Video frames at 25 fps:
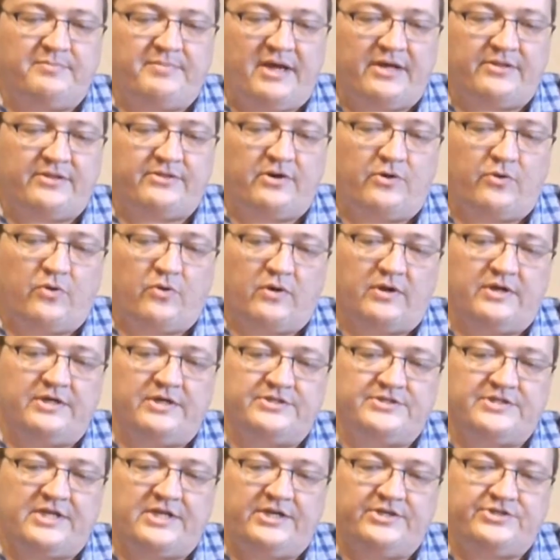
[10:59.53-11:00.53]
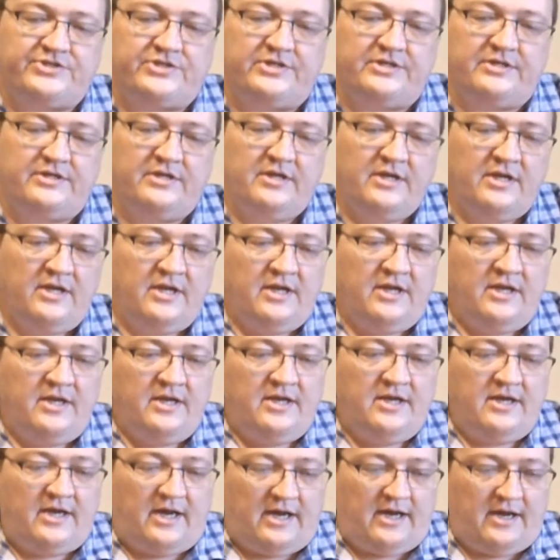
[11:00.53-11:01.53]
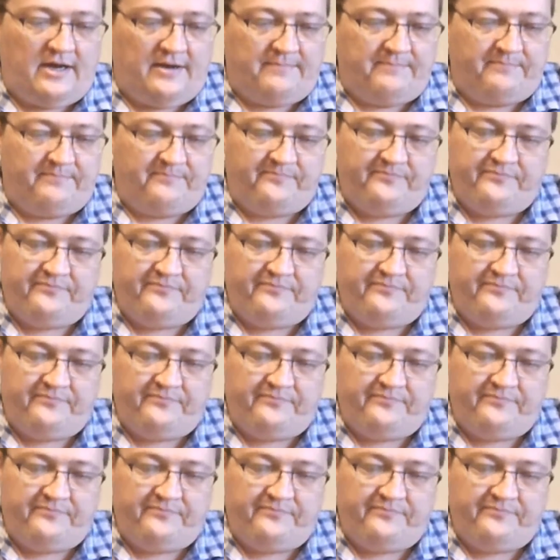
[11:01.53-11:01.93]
When he was at the Bassmaster Classic, he